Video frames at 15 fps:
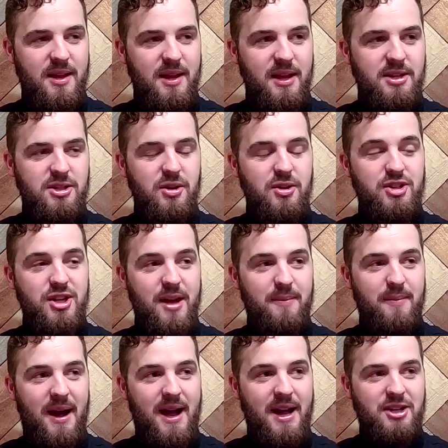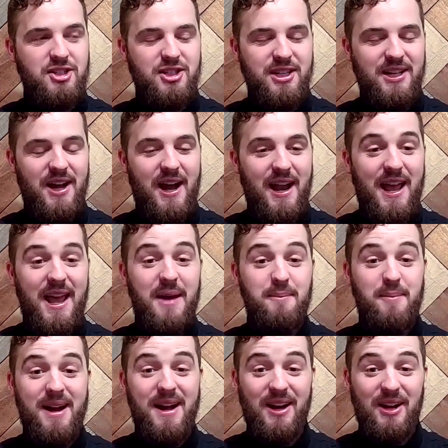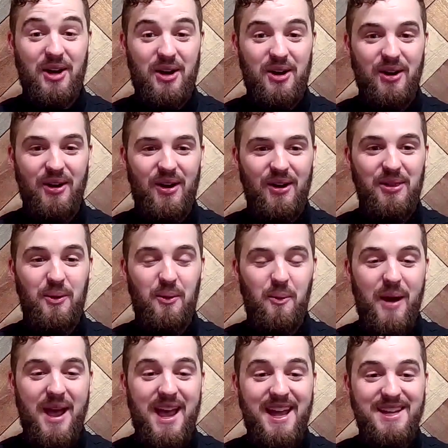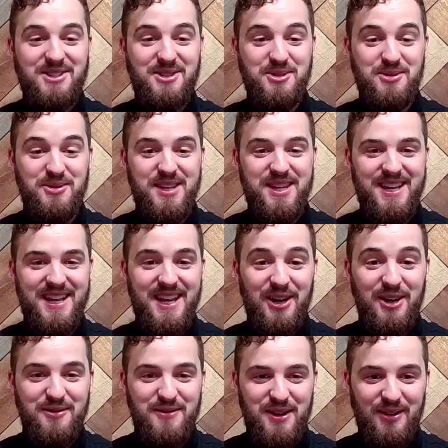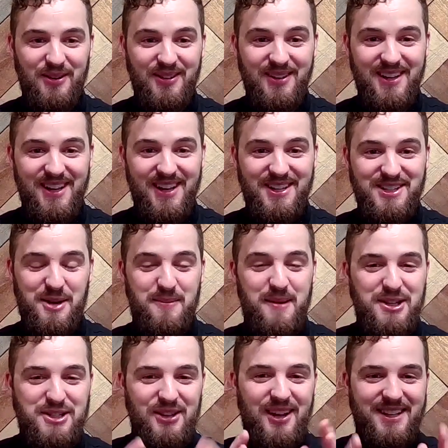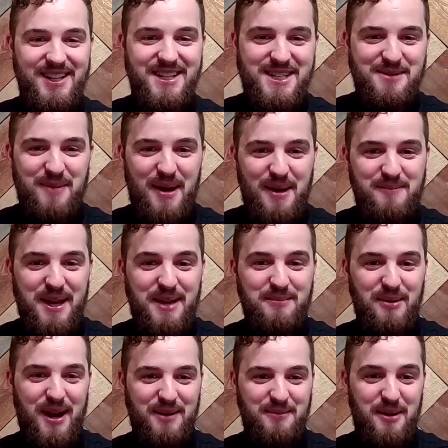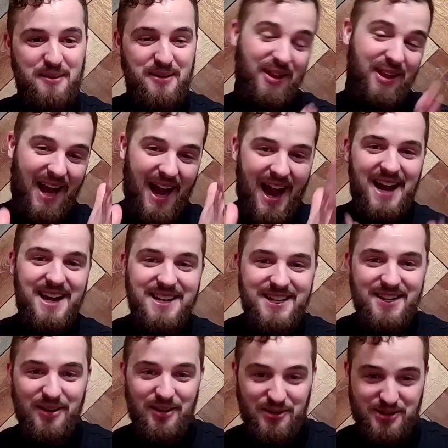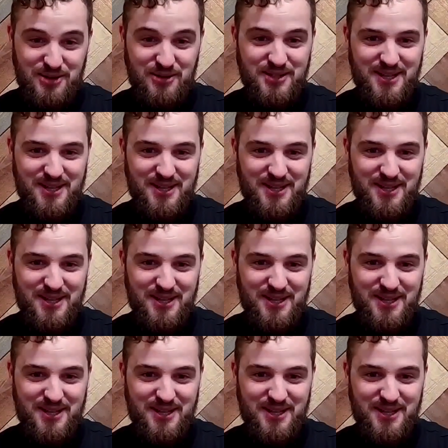internship, I actually got hit by a car on the way to the interview. So picture like this is my big break moment. Like I needed to do